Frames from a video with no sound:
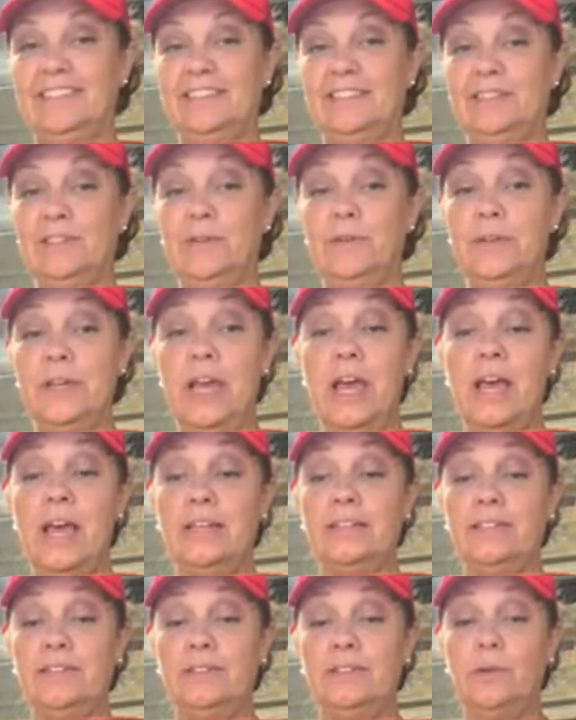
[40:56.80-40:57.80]
So yes,
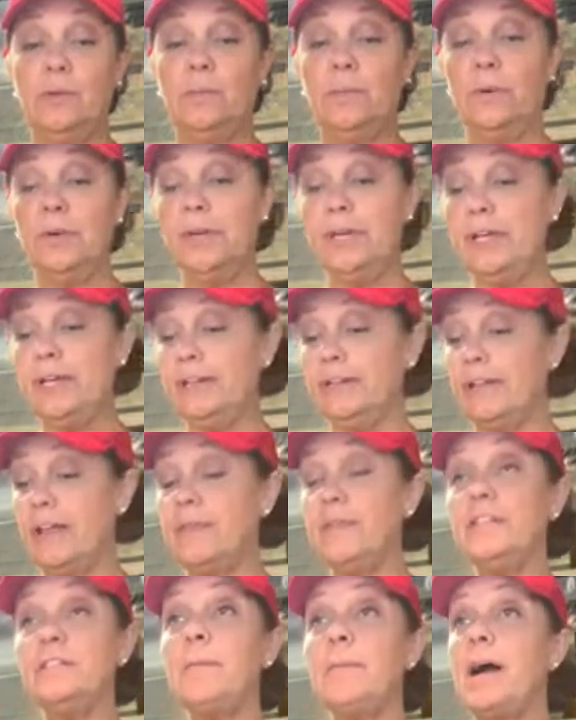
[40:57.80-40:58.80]
so pretty. And
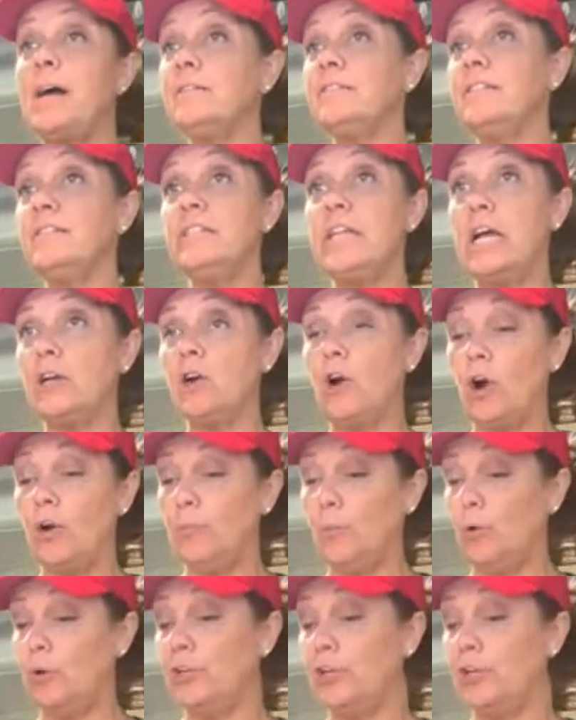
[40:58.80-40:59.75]
this box is not cardboard,